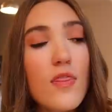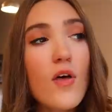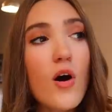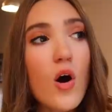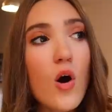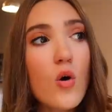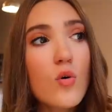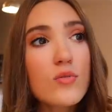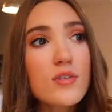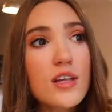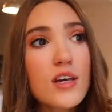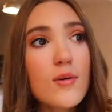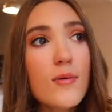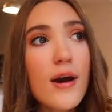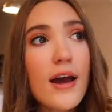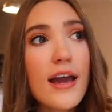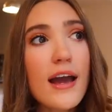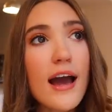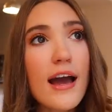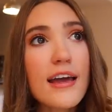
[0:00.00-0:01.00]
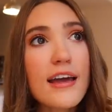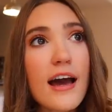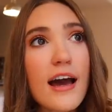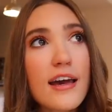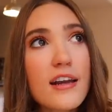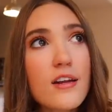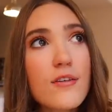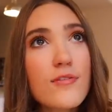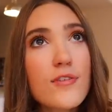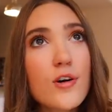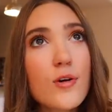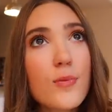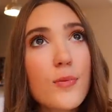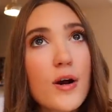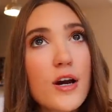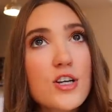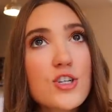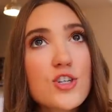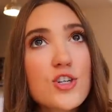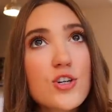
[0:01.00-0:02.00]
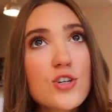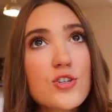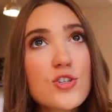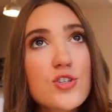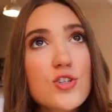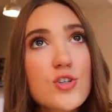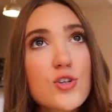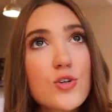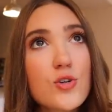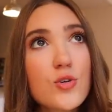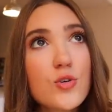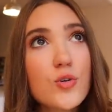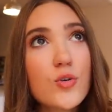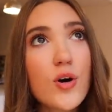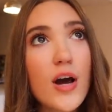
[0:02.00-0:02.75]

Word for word: The only way I kind of feel pressure to